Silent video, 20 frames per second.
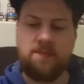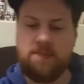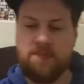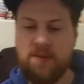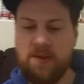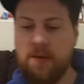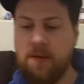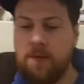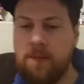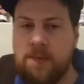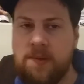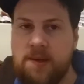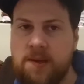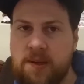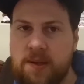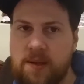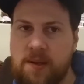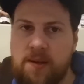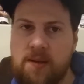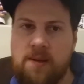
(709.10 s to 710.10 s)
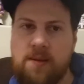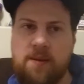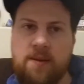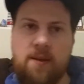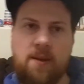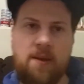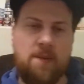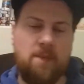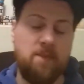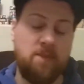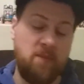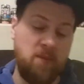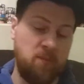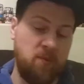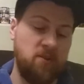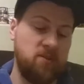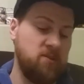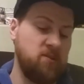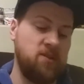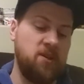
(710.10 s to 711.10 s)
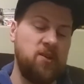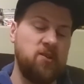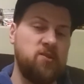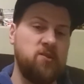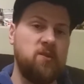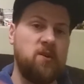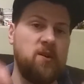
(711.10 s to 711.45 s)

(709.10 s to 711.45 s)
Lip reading: You know, on presentation,